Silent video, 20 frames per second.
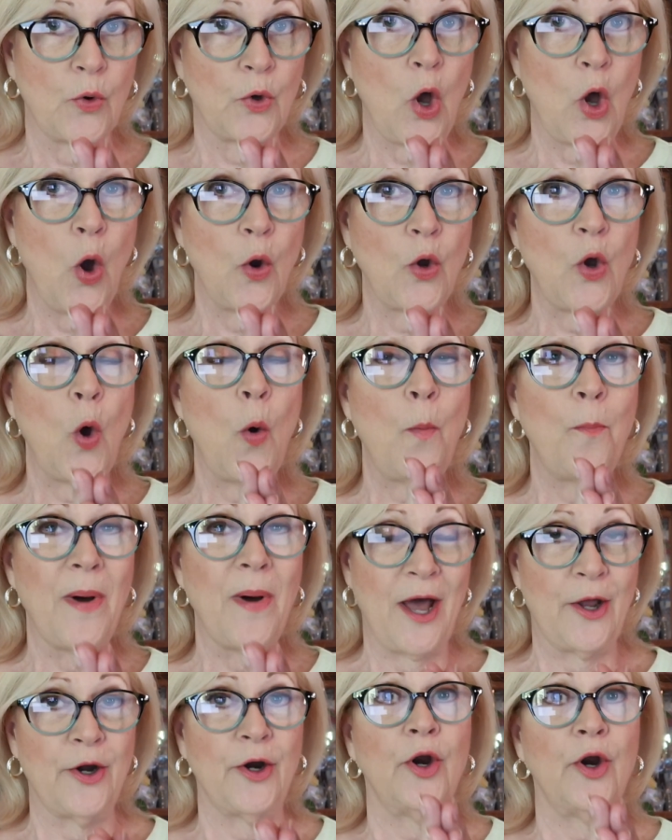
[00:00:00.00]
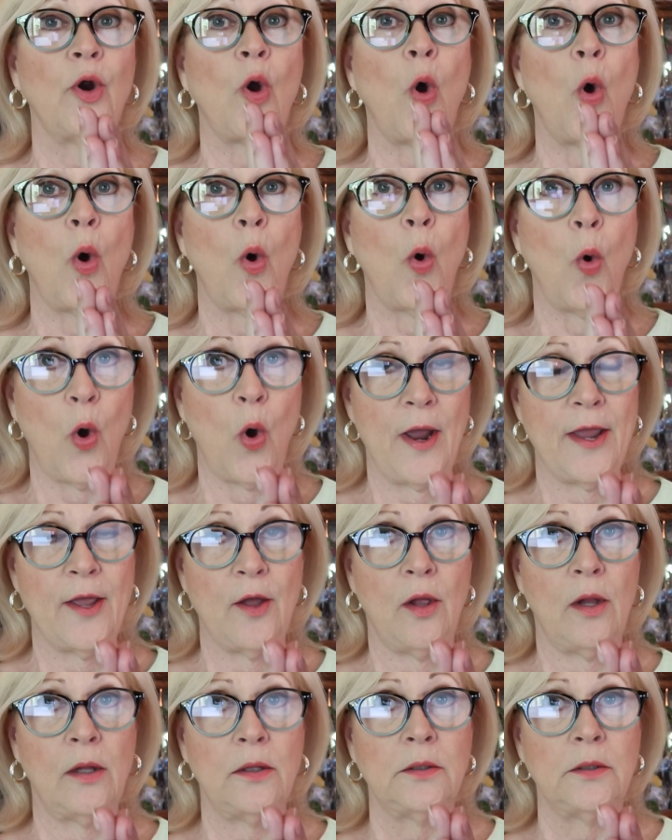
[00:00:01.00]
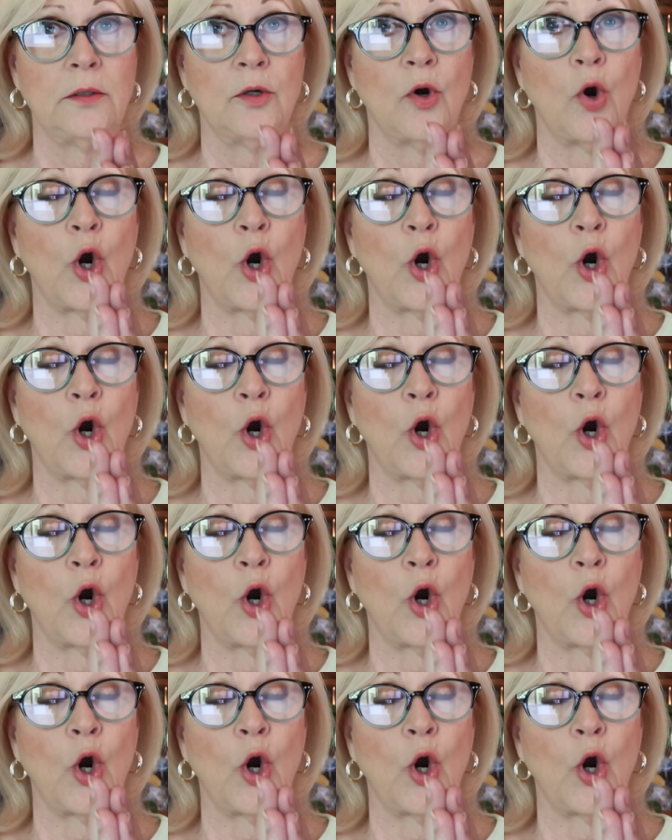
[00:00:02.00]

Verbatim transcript: cocoa butter, oil,